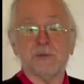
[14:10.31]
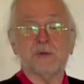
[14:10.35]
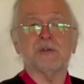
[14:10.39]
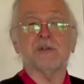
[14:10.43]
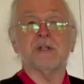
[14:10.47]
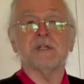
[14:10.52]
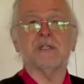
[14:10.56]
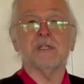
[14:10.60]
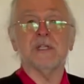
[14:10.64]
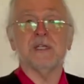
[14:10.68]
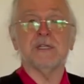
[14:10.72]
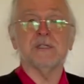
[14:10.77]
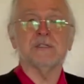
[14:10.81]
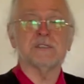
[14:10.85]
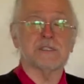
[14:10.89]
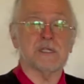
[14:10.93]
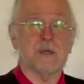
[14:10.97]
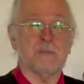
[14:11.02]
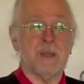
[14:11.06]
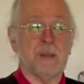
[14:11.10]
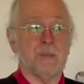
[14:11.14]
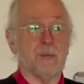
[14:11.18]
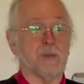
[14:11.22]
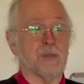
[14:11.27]
and indeed some
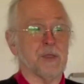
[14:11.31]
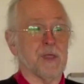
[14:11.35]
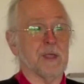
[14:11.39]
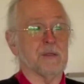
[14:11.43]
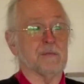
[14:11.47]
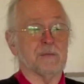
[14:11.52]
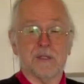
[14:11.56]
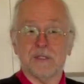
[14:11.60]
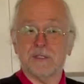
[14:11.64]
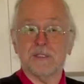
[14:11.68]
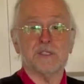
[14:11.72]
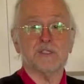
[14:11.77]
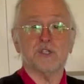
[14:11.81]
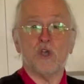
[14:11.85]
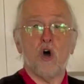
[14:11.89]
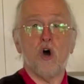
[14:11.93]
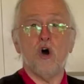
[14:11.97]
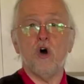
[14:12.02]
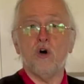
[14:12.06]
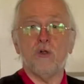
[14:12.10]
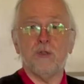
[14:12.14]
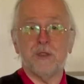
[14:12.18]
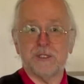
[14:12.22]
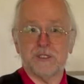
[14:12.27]
people think this is
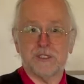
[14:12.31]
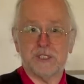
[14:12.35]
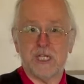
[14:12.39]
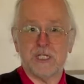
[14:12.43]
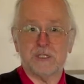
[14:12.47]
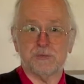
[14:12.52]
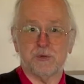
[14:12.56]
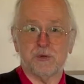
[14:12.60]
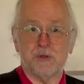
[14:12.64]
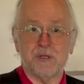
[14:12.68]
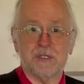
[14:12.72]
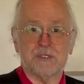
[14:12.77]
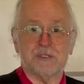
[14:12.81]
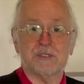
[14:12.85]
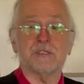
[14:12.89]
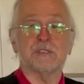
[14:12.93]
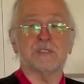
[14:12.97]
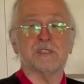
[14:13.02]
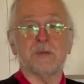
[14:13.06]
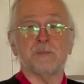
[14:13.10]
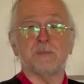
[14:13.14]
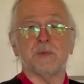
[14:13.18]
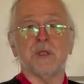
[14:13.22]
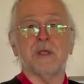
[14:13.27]
all that Shakespeare is
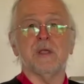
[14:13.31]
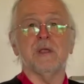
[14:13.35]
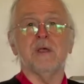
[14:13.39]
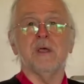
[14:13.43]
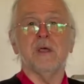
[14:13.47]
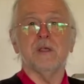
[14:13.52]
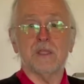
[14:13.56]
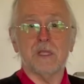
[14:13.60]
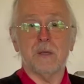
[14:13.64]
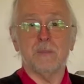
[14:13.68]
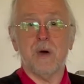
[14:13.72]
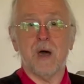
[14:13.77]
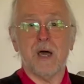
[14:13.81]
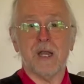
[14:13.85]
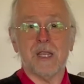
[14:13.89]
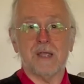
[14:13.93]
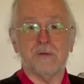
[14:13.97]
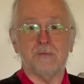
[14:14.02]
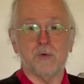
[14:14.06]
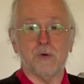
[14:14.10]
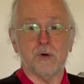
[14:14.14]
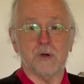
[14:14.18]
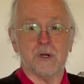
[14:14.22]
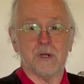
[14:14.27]
simply the body
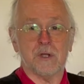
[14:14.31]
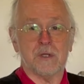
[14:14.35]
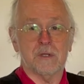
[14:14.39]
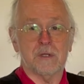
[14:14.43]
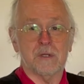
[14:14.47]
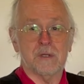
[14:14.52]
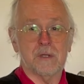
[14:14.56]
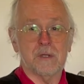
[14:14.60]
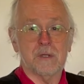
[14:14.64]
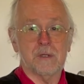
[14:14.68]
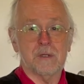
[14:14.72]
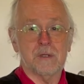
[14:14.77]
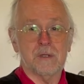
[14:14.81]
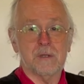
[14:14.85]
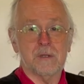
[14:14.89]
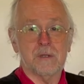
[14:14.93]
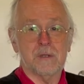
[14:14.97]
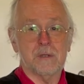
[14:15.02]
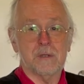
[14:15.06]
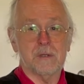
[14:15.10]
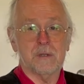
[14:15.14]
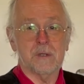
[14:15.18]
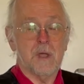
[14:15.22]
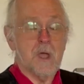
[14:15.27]
of work.
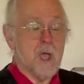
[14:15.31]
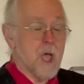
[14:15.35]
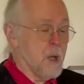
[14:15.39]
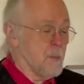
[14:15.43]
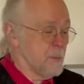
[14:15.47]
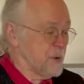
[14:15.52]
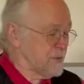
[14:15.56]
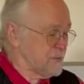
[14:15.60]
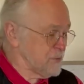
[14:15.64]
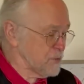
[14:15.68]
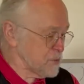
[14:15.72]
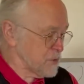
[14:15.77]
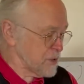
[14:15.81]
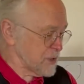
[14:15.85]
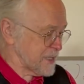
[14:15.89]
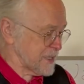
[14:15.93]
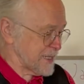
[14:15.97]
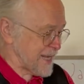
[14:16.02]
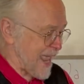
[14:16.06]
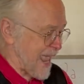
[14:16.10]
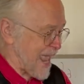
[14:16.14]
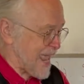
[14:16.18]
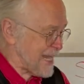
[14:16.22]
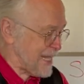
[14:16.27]
But if you look
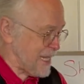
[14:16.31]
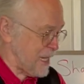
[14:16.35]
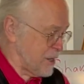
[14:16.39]
at any